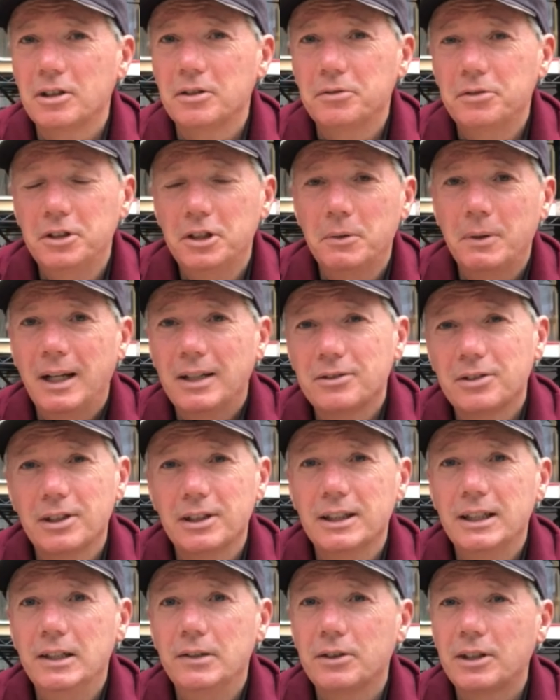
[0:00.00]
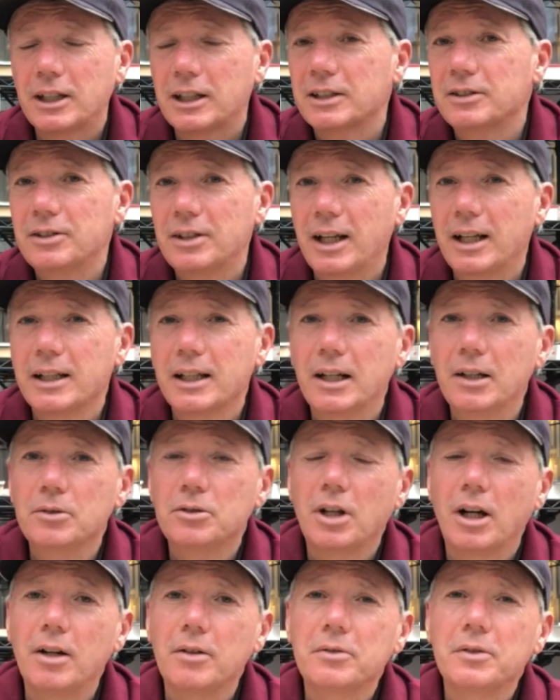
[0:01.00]
few outer leaves, and I can take those
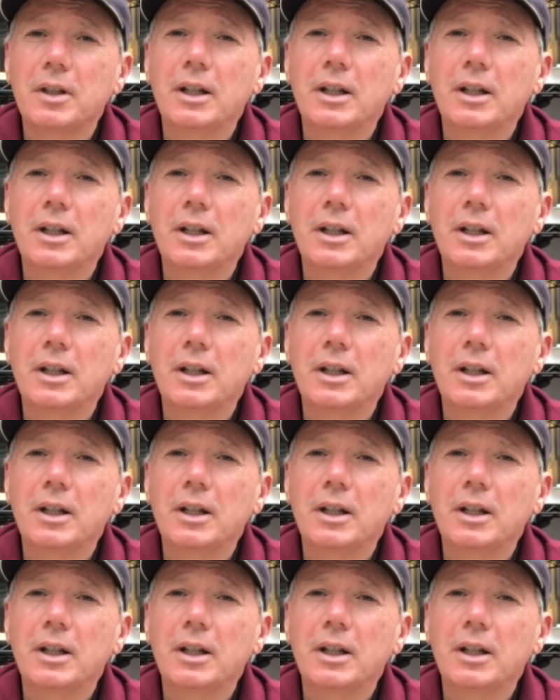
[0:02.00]
off,